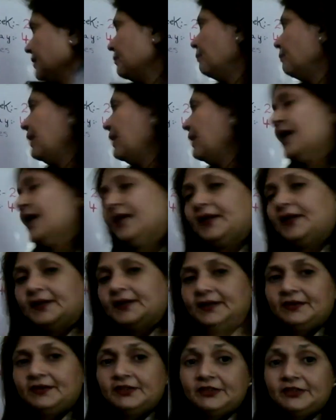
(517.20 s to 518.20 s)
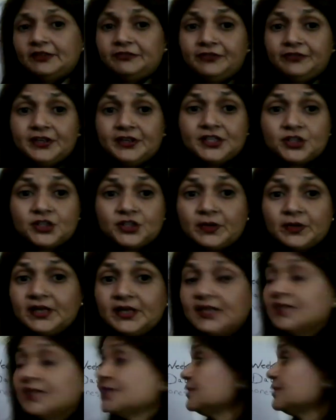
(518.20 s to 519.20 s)
Buy. The first one
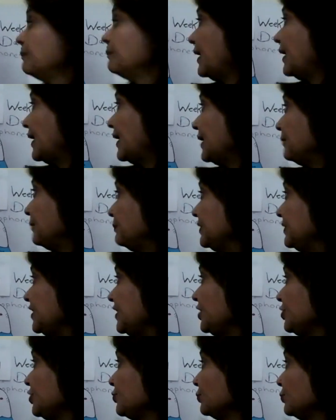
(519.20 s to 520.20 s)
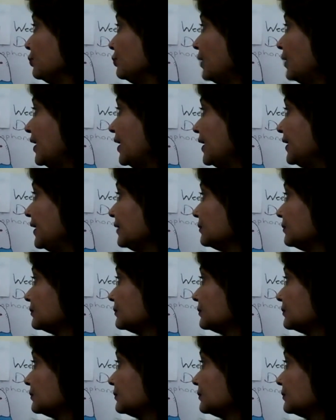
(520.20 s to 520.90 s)
is buy, B-U-Y.